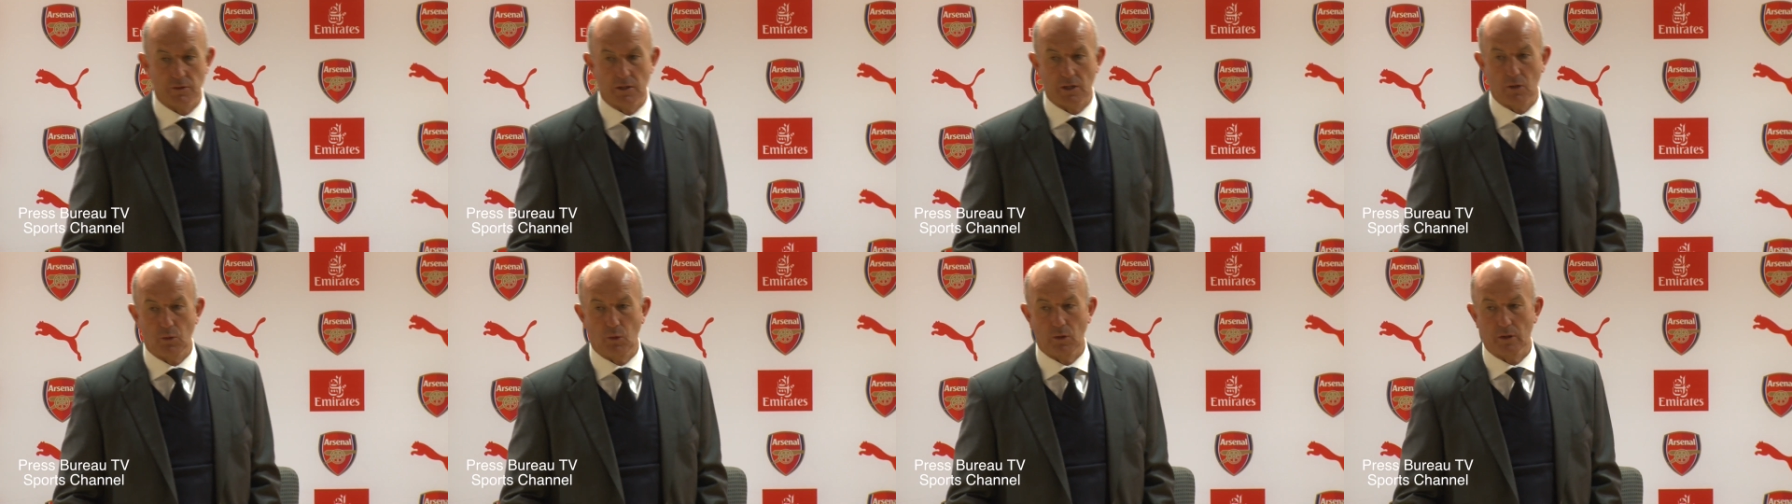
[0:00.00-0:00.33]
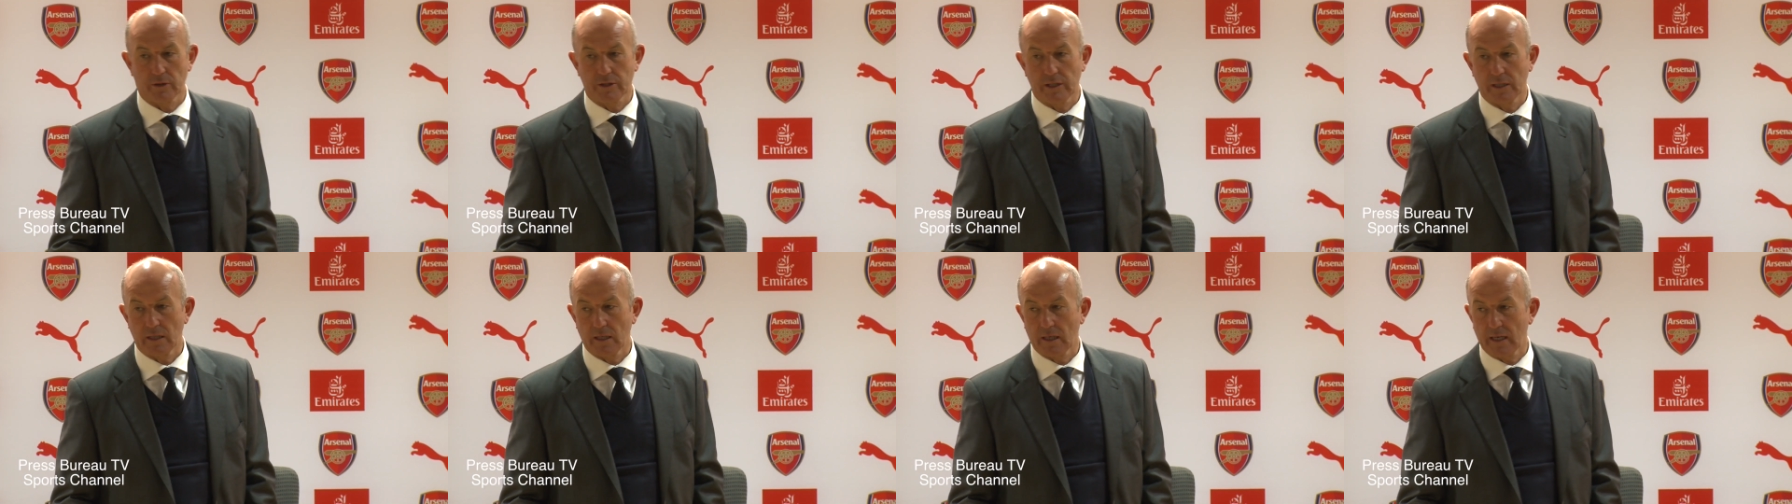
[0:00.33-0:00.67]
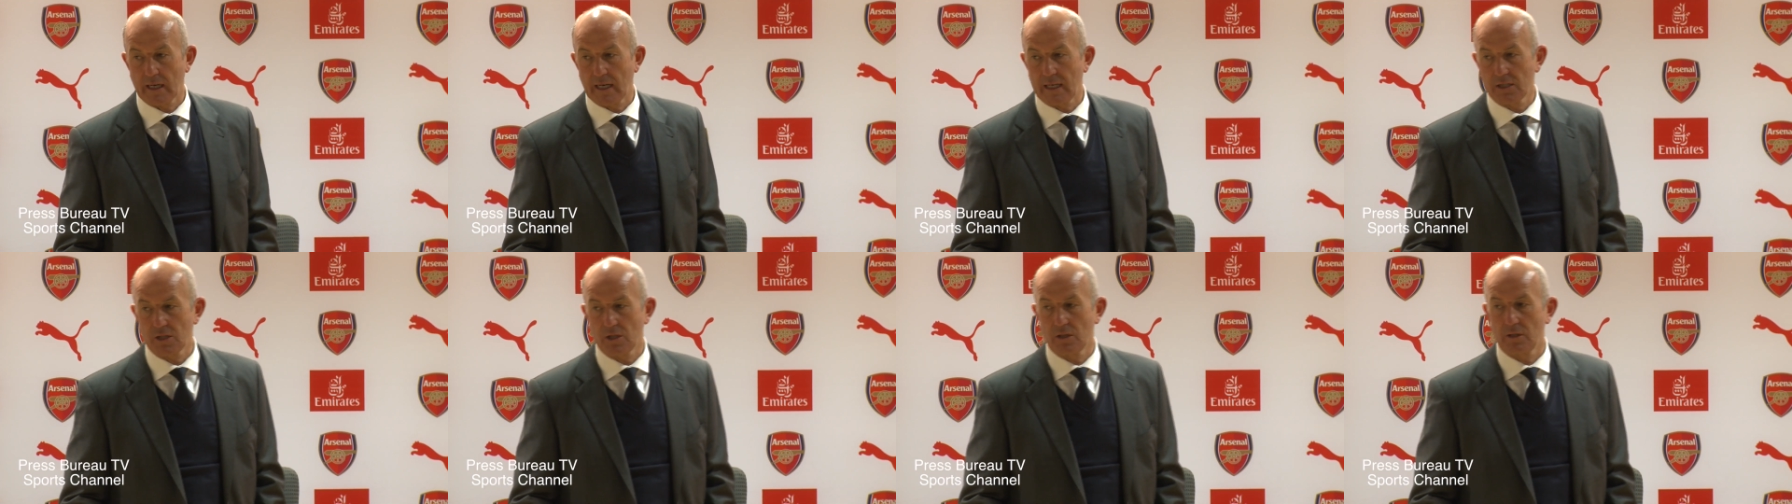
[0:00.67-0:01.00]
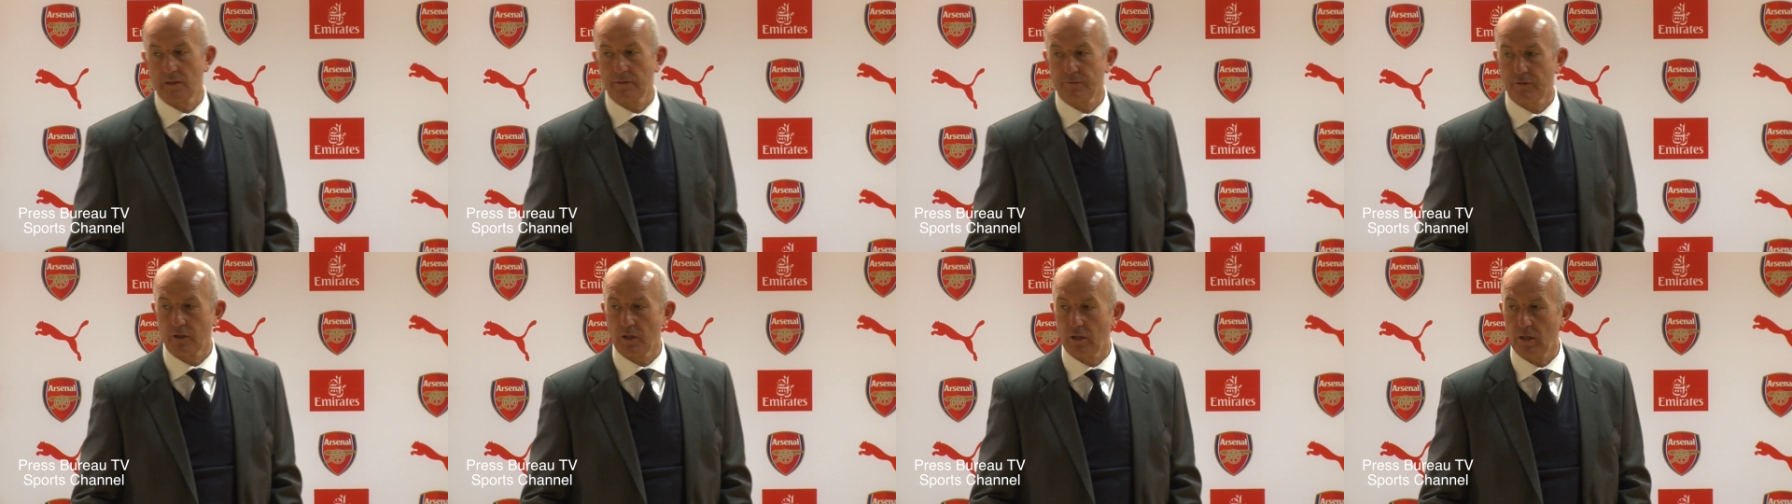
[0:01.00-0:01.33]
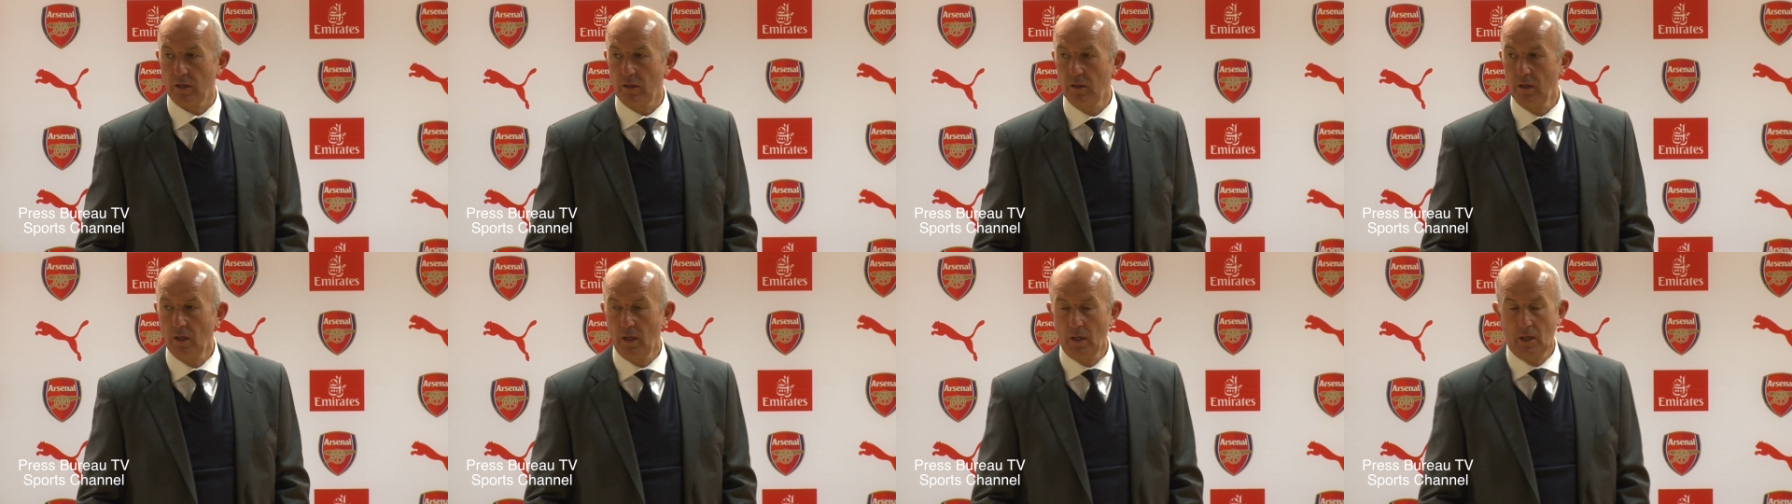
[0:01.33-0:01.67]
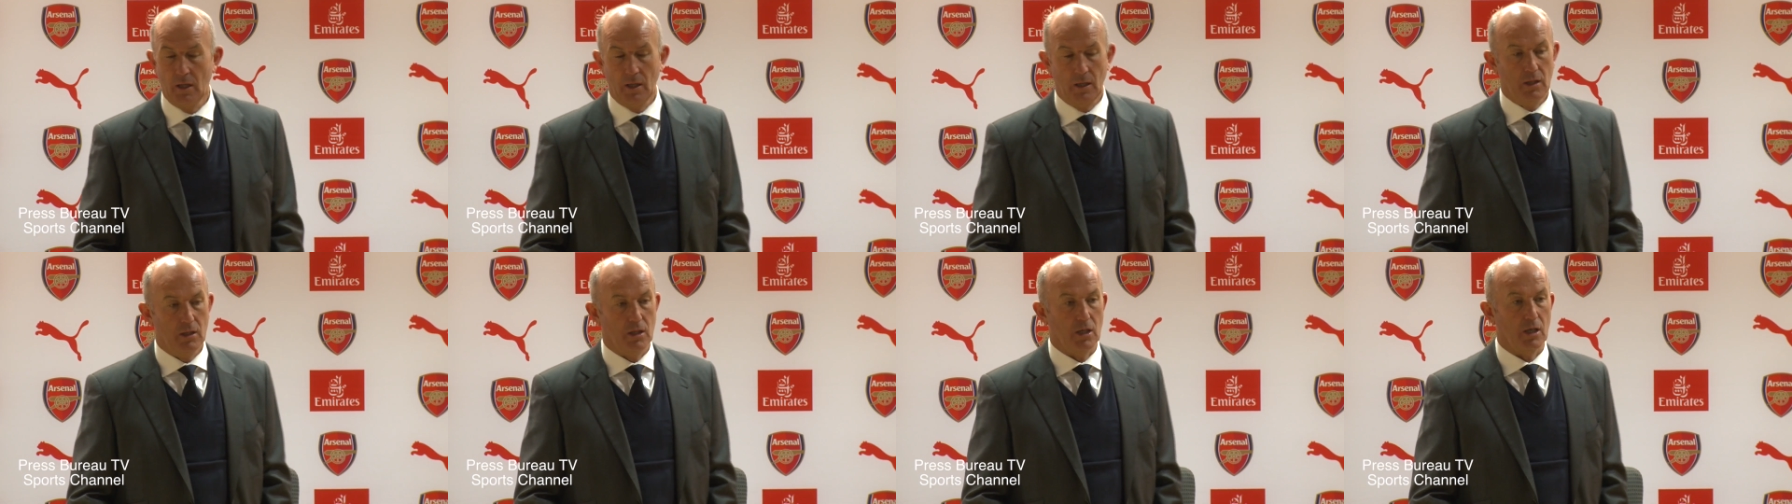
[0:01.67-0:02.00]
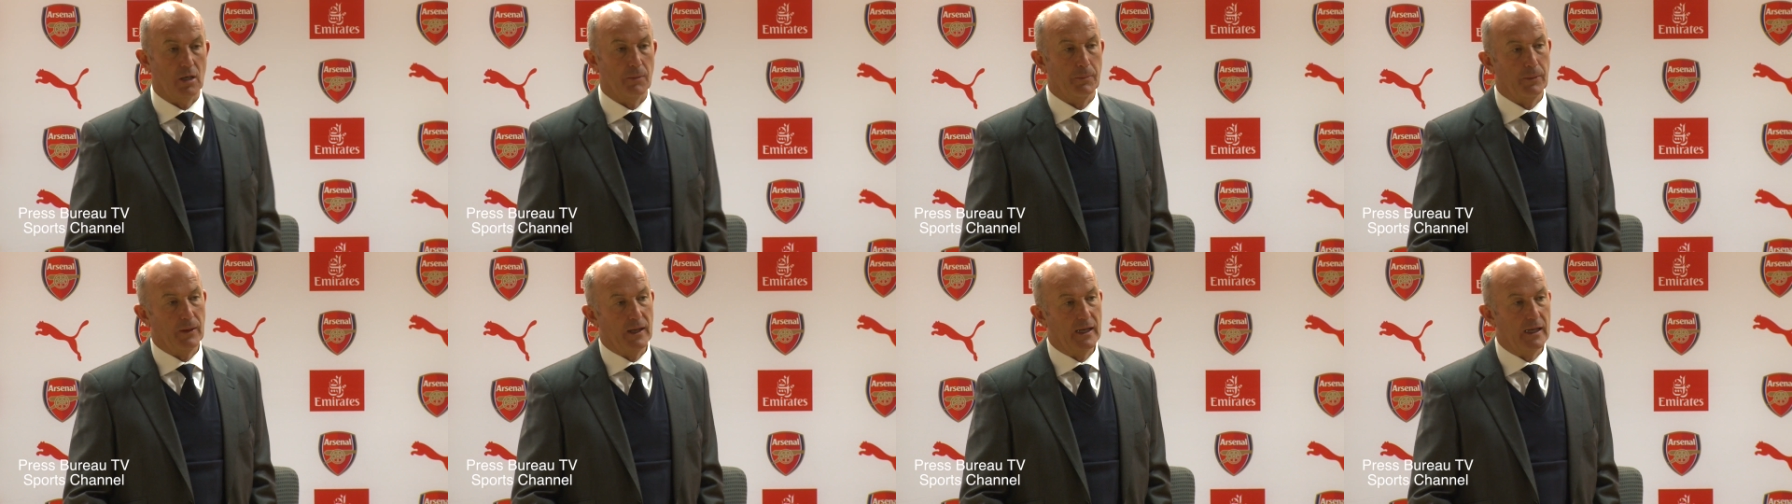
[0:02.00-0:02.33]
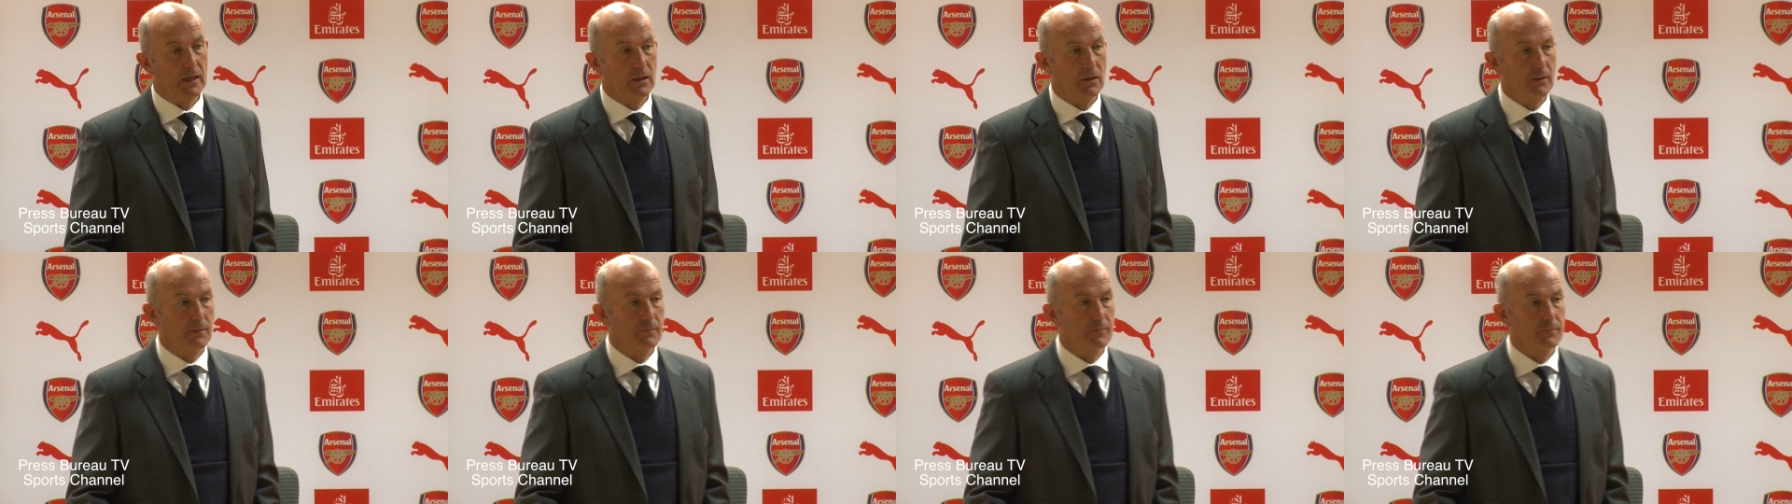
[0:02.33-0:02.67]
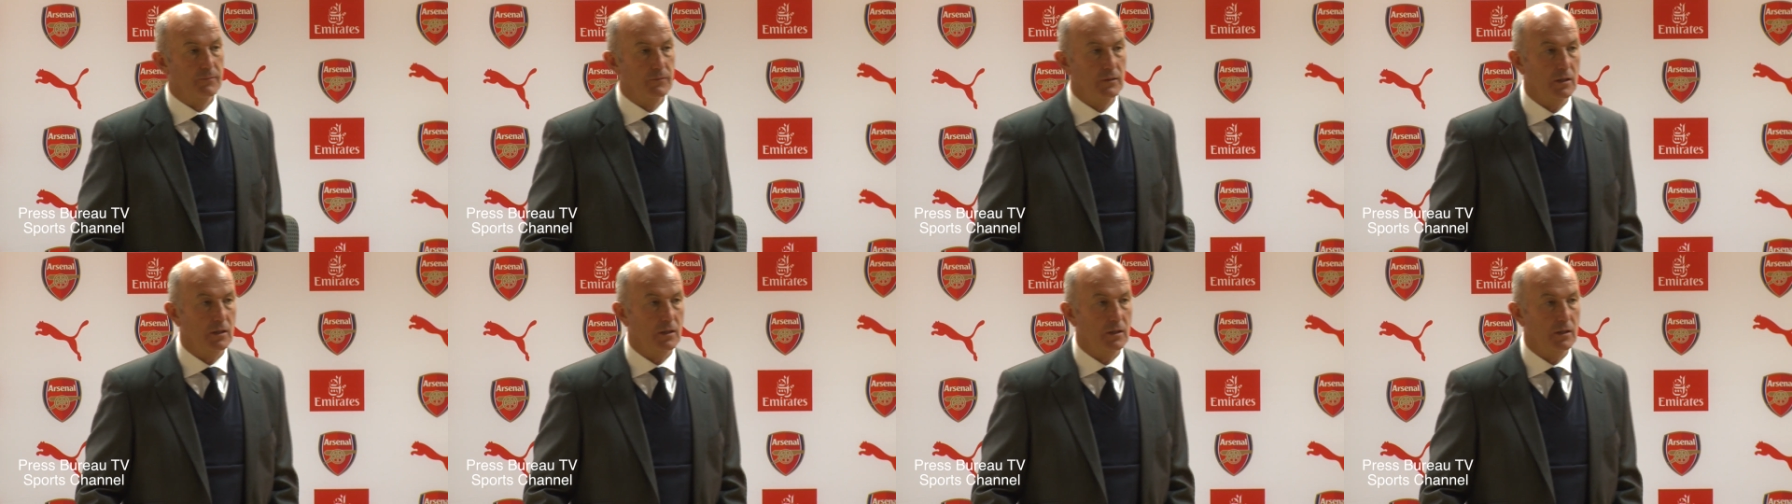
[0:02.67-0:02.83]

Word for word: With the quality that Arsenal have got, you could play